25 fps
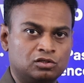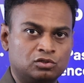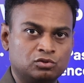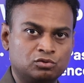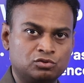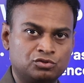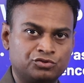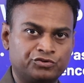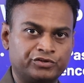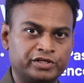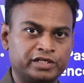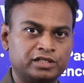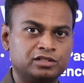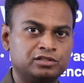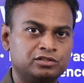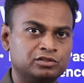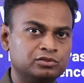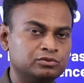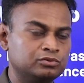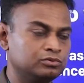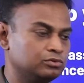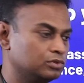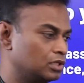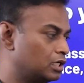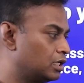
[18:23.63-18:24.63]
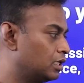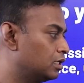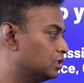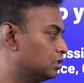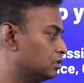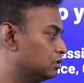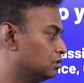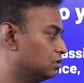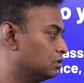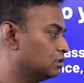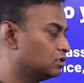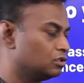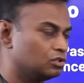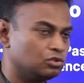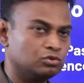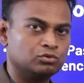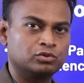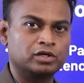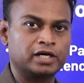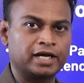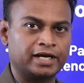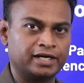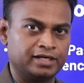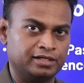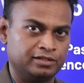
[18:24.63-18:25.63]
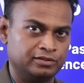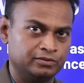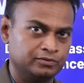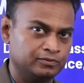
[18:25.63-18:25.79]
to treat you and to guide